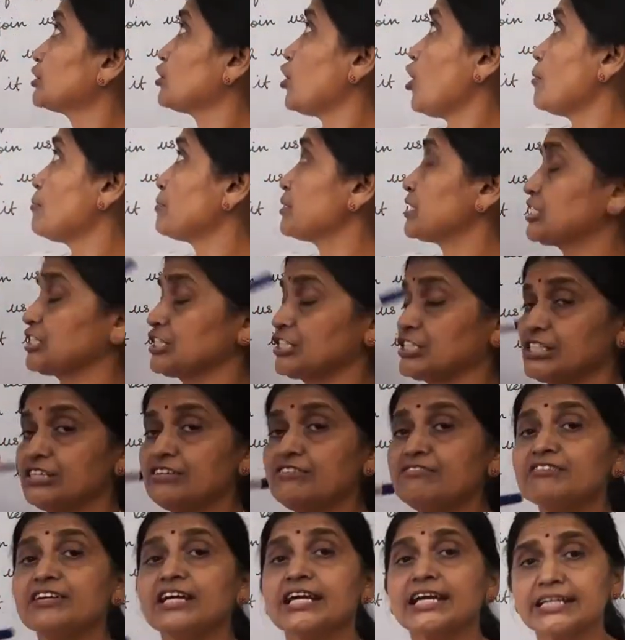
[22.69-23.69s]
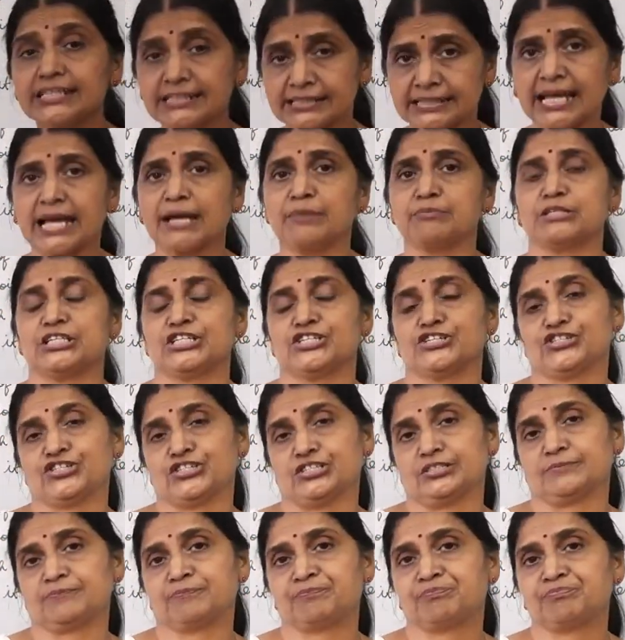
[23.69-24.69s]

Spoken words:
competitive examination.